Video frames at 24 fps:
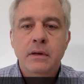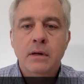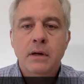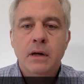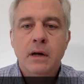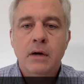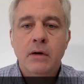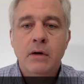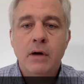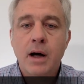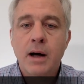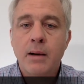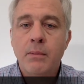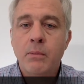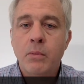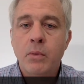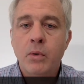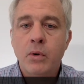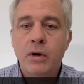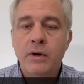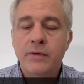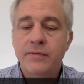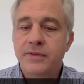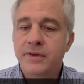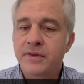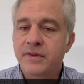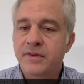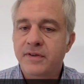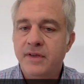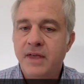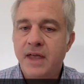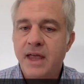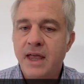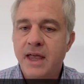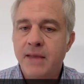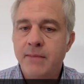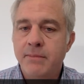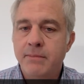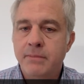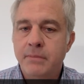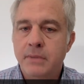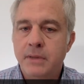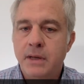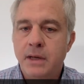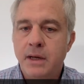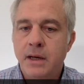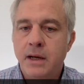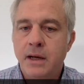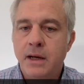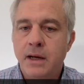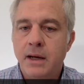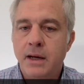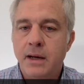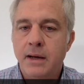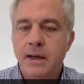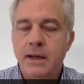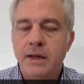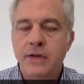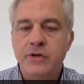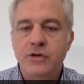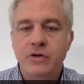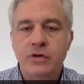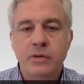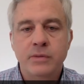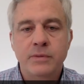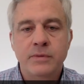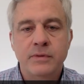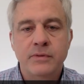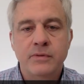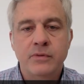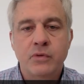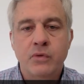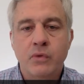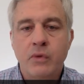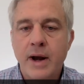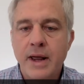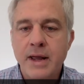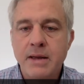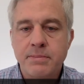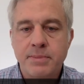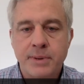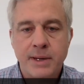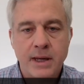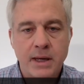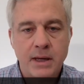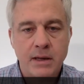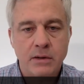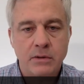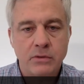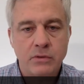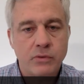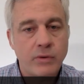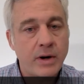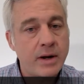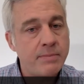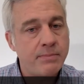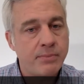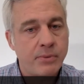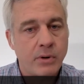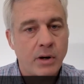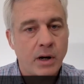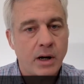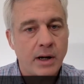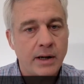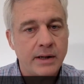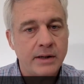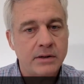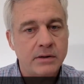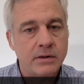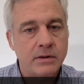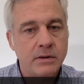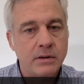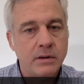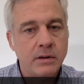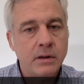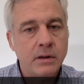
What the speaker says: a lot more of the same in terms of great panel, great product,